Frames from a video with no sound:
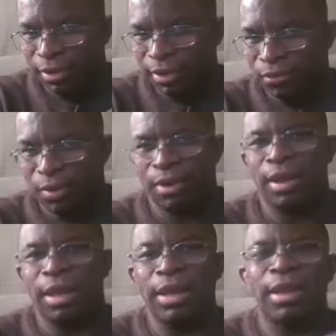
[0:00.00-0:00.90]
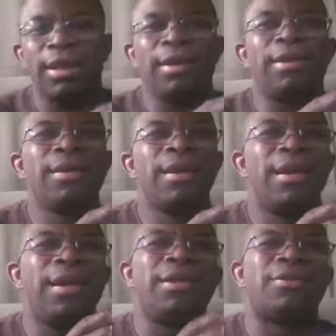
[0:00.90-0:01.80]
where he he
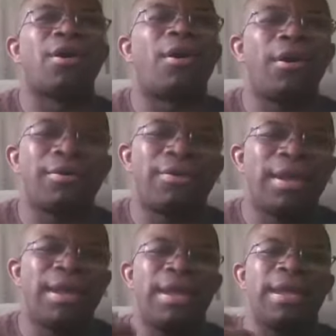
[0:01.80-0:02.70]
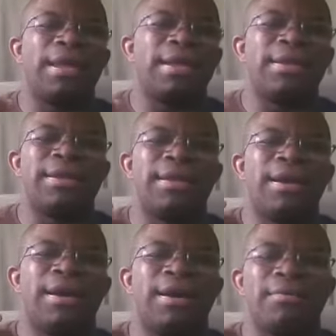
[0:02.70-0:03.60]
he talked in
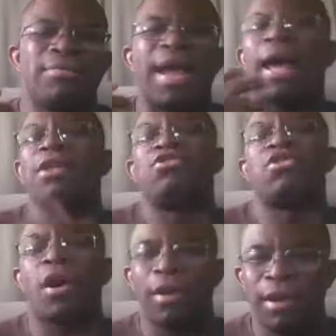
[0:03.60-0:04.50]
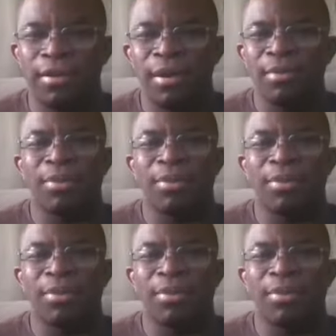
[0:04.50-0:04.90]
um, not in jargon,